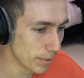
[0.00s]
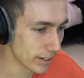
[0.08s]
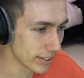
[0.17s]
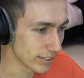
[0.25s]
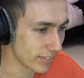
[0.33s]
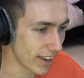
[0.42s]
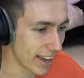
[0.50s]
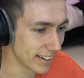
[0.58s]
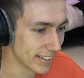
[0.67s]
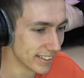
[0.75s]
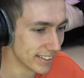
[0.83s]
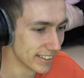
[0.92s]
Because
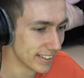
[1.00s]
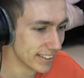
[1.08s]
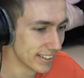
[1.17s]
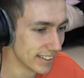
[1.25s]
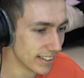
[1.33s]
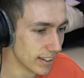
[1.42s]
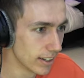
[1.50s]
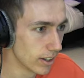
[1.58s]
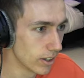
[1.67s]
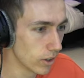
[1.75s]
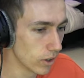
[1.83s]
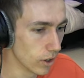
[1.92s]
fan. Uh,
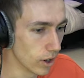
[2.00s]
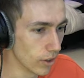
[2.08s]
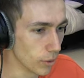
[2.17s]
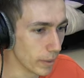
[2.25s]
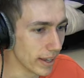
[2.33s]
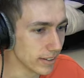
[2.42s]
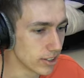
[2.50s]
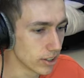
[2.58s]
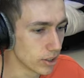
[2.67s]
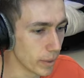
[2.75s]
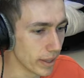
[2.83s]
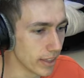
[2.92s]
oh. oh, the wind.
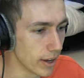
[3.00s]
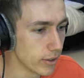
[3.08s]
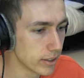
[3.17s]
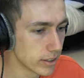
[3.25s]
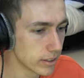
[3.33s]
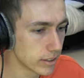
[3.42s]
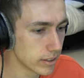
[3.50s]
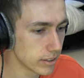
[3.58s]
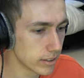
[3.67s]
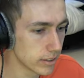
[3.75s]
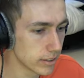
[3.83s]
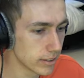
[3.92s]
The wind, though. Jump it,
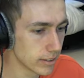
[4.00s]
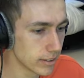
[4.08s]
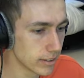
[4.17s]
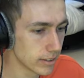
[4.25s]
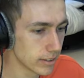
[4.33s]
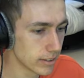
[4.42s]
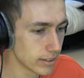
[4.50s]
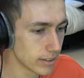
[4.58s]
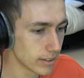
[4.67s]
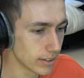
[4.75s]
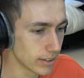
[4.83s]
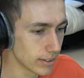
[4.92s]
jump it. Yes.
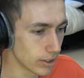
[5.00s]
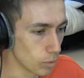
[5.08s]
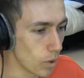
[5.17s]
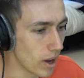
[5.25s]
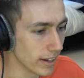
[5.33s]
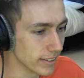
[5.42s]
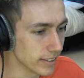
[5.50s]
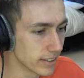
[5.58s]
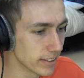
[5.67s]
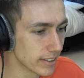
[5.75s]
The wind.